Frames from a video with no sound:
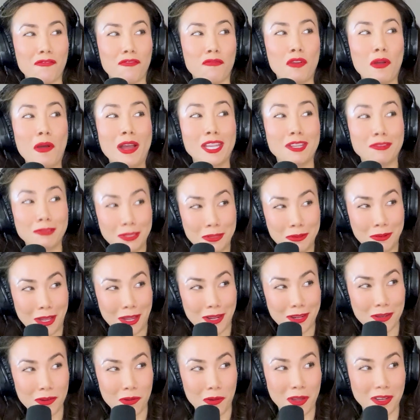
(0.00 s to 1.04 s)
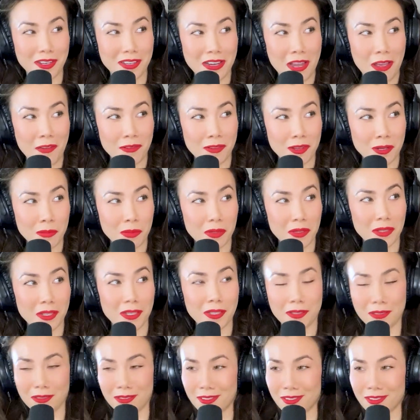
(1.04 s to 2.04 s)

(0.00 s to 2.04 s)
when you do get annoyed, inevitably,